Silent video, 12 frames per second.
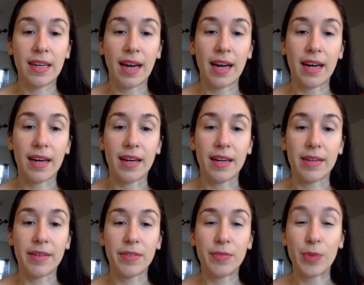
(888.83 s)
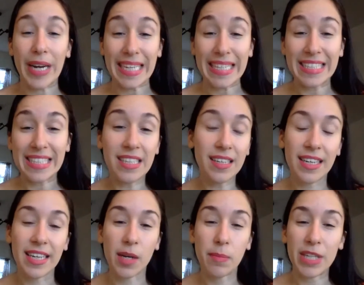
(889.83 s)
phrase.
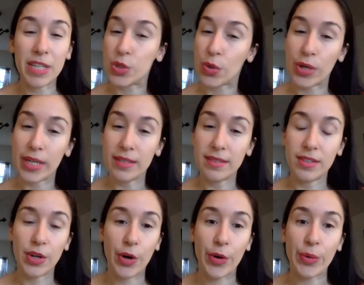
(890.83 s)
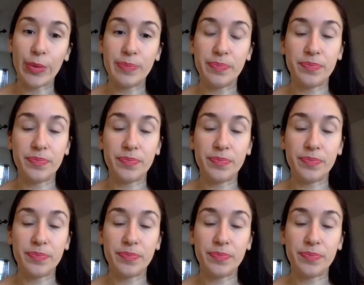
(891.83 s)
It can be short, you know.